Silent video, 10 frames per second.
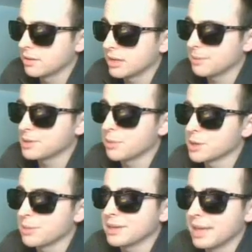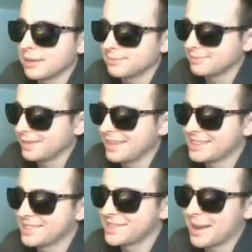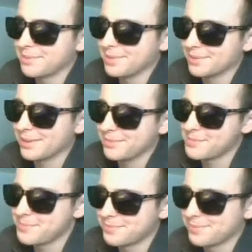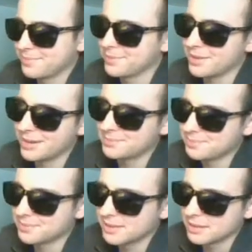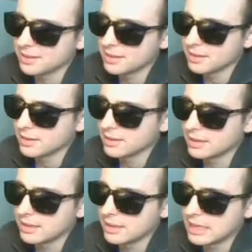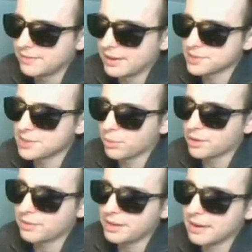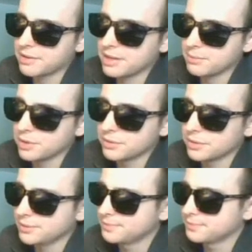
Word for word: Going to be a small spell? Yeah. It is the zap. You're right. You're right. Valk's on the board defending everything. Beautiful.